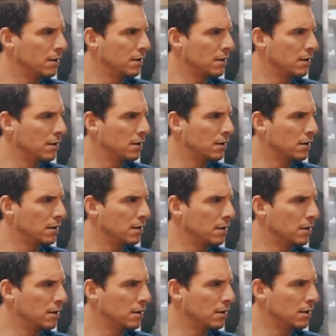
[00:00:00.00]

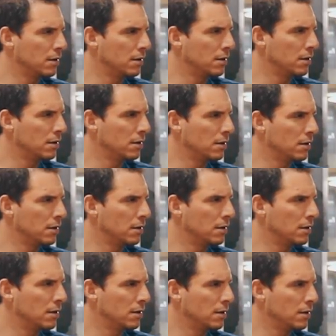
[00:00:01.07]

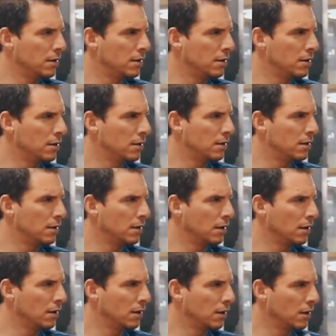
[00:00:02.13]

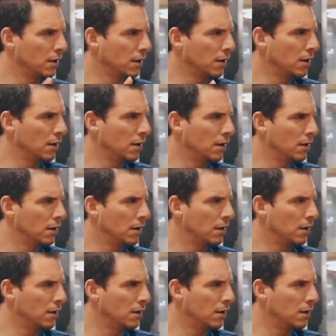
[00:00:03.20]

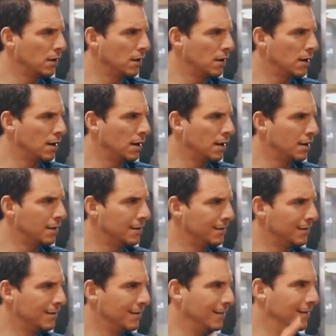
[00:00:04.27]

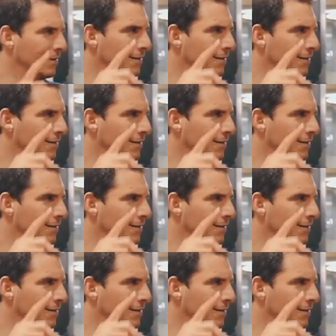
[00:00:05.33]
No words are spoken by the person on screen.